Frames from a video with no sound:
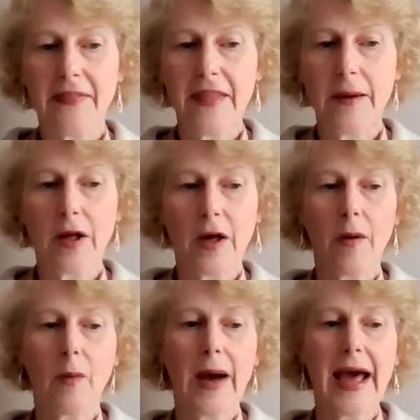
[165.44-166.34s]
Then they
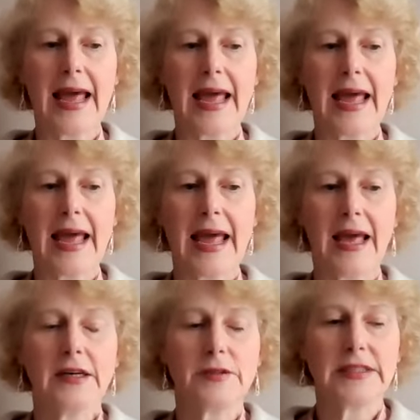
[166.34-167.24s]
will go away
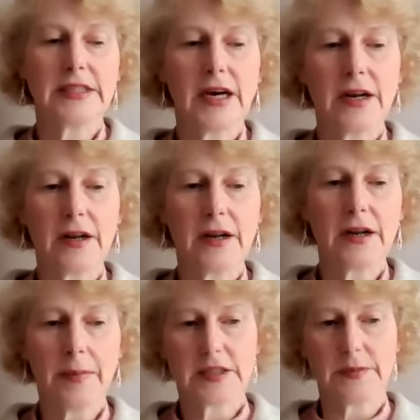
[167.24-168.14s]
to
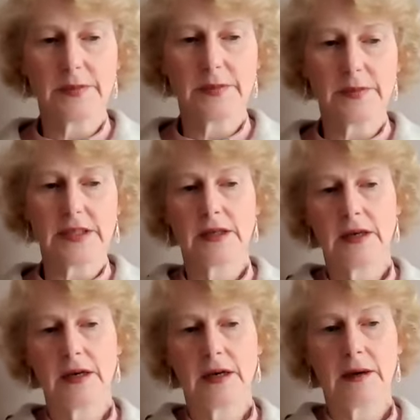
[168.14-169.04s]
eternal
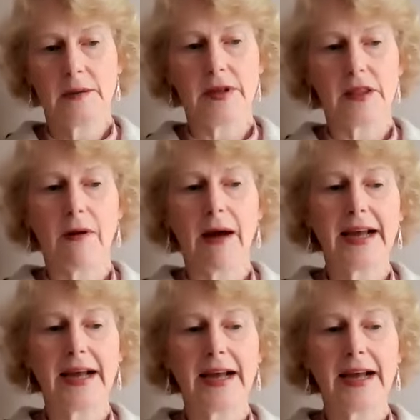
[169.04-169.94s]
punishment, but
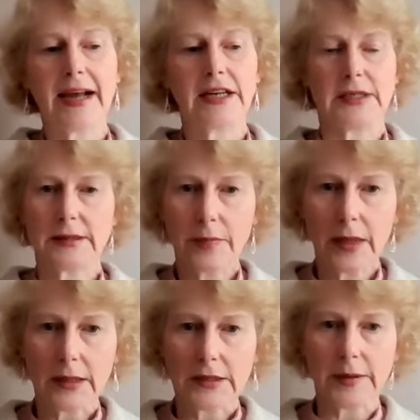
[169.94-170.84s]
the
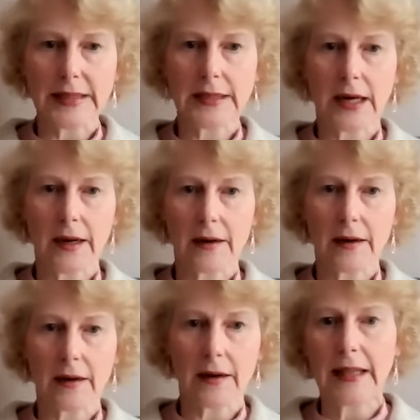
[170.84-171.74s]
righteous to
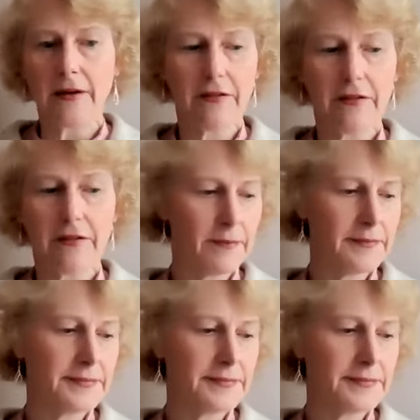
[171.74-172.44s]
eternal life.